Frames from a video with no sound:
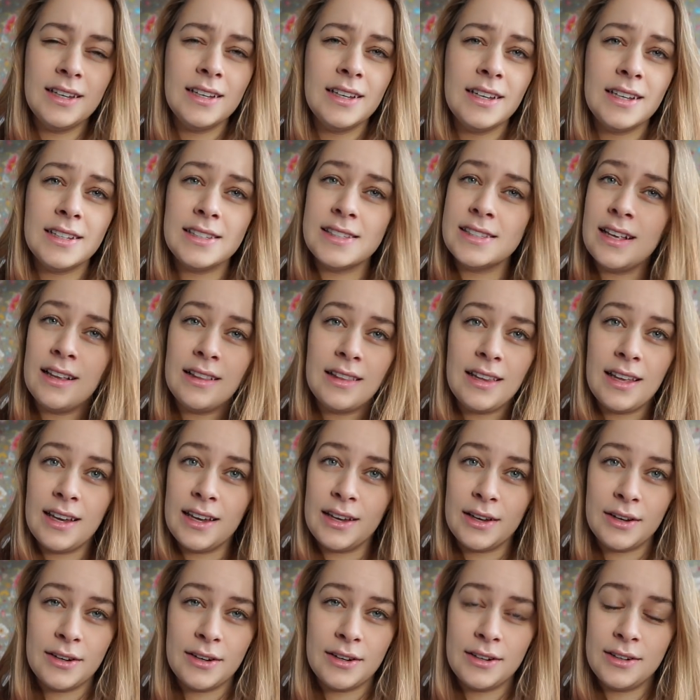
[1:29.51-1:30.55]
It's not
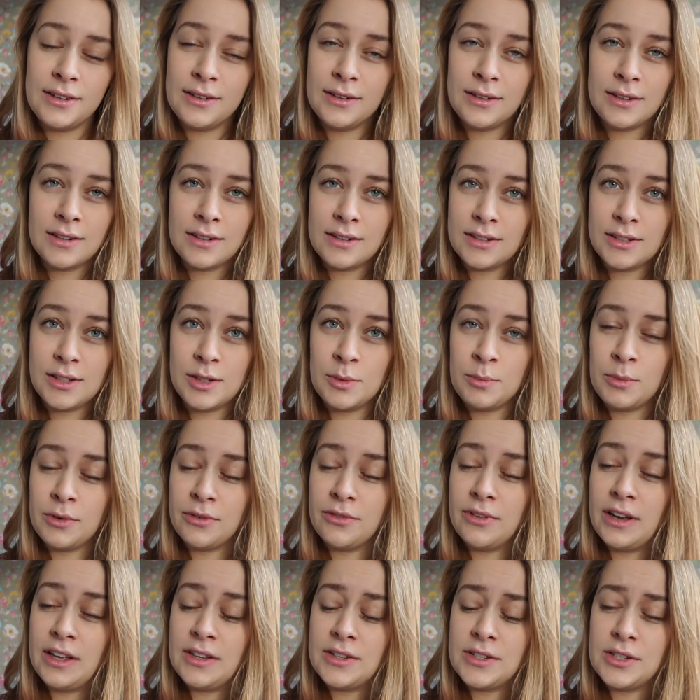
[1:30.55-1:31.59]
like super
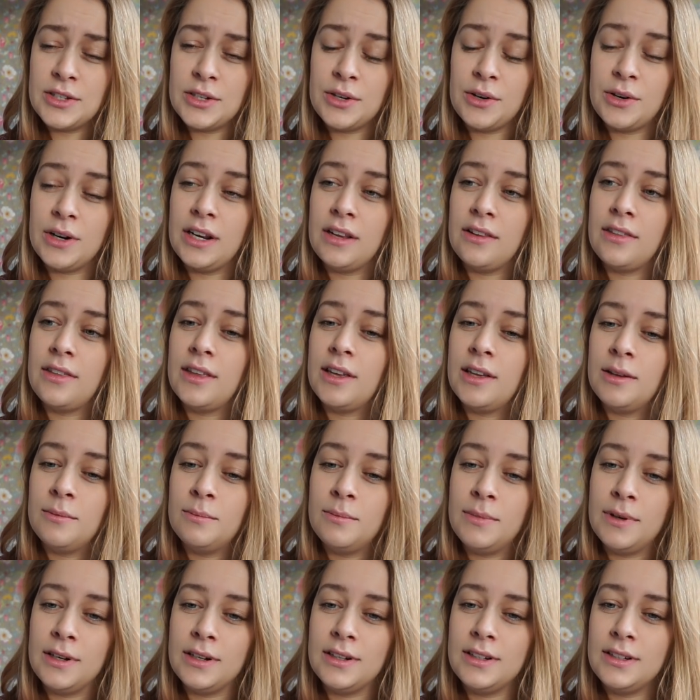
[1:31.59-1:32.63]
fancy or anything,
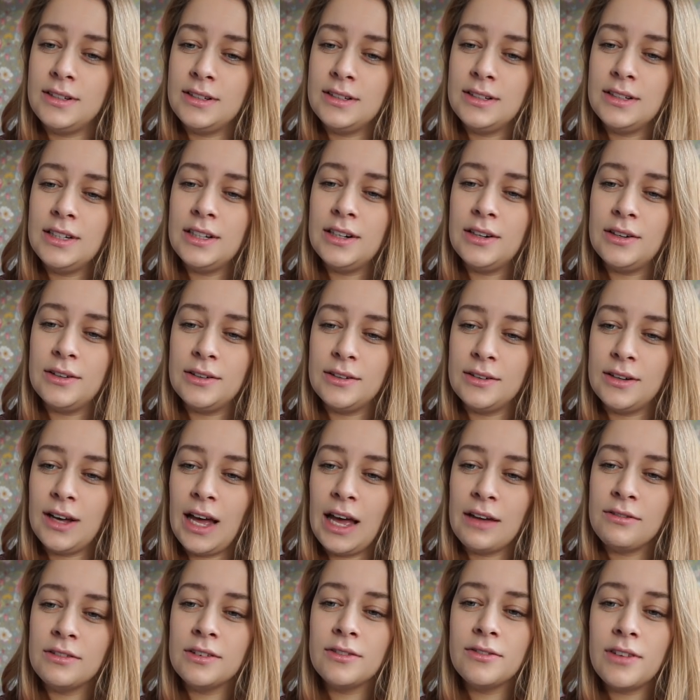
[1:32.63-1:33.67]
but you know,
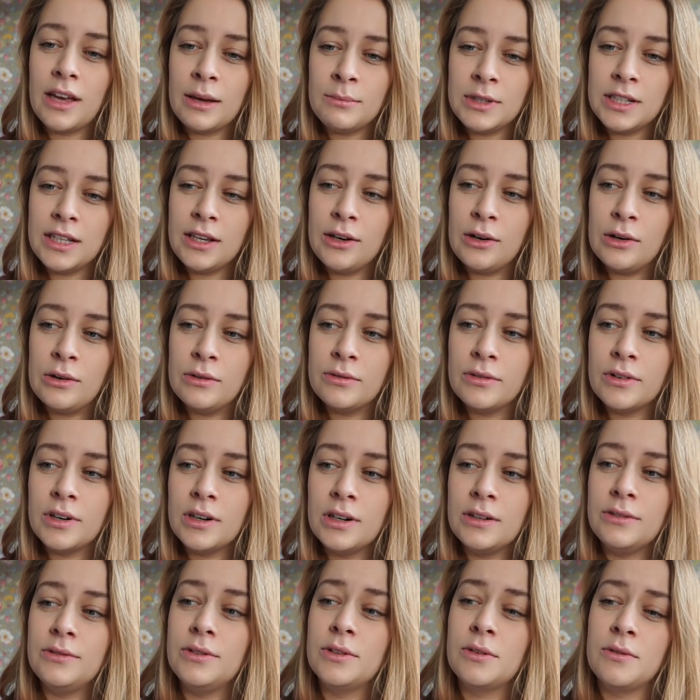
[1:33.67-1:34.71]
having family
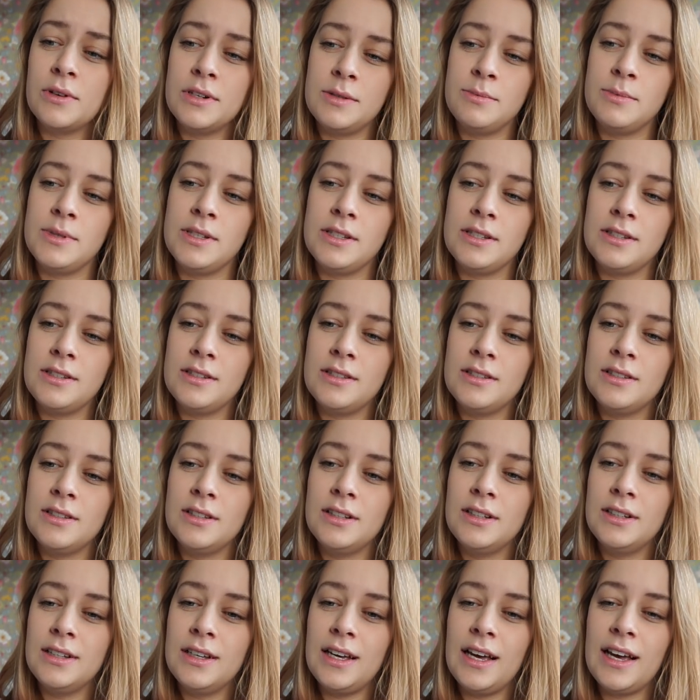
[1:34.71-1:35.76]
over for Christmas,
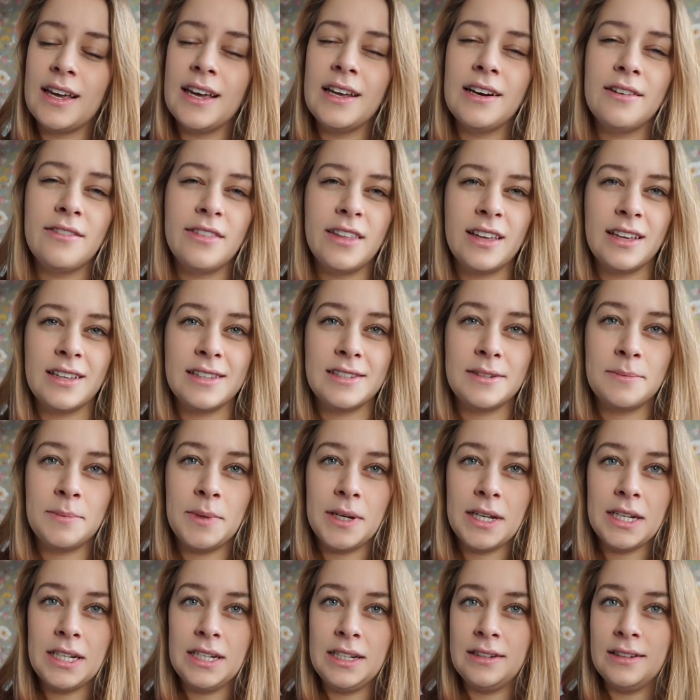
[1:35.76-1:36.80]
I kind of think it's a
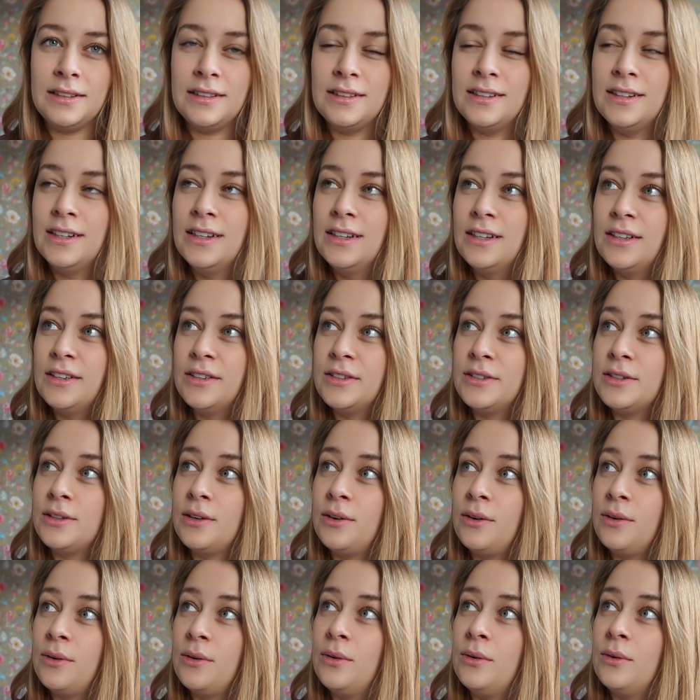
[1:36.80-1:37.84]
big deal.
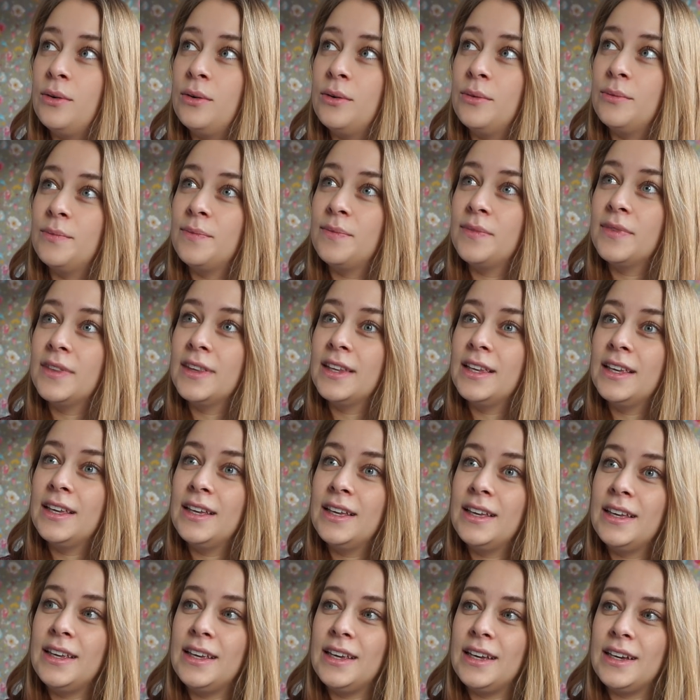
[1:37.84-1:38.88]
So
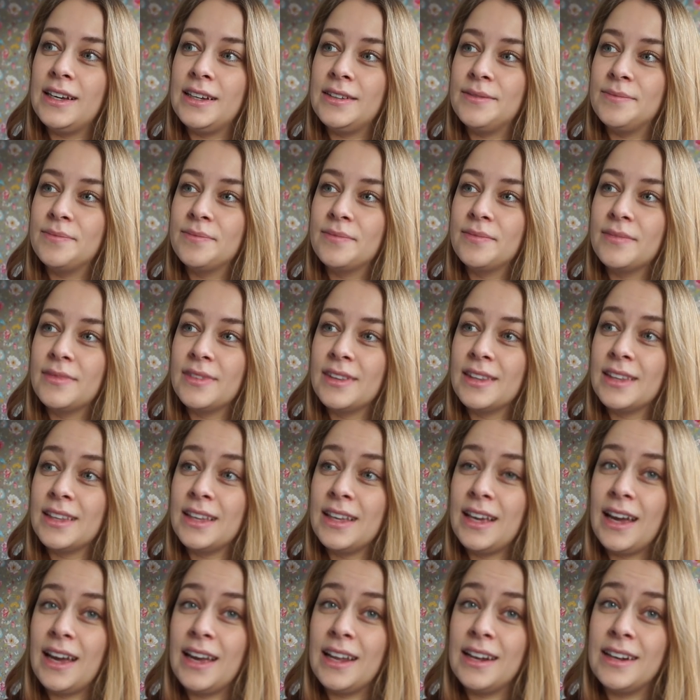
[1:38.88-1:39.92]
yeah,
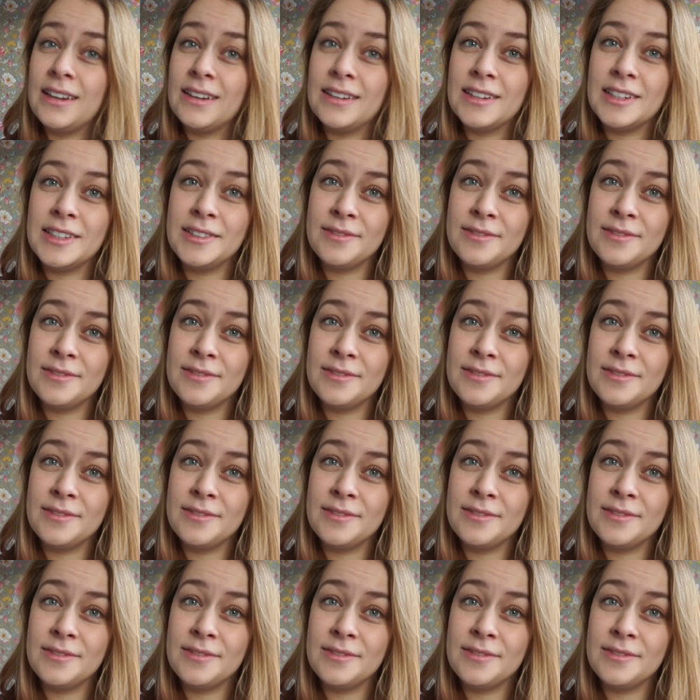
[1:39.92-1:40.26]
and